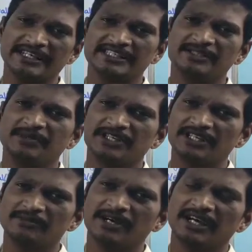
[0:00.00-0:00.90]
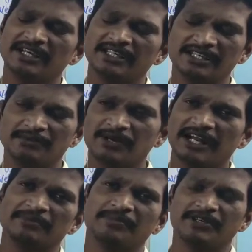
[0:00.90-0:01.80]
are exhibited by the
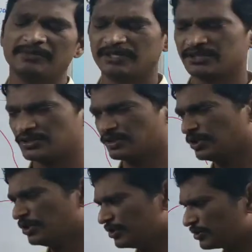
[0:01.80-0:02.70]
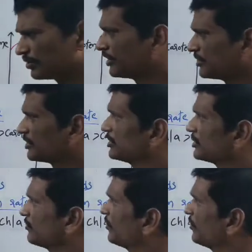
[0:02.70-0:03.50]
plant pigments. So that's the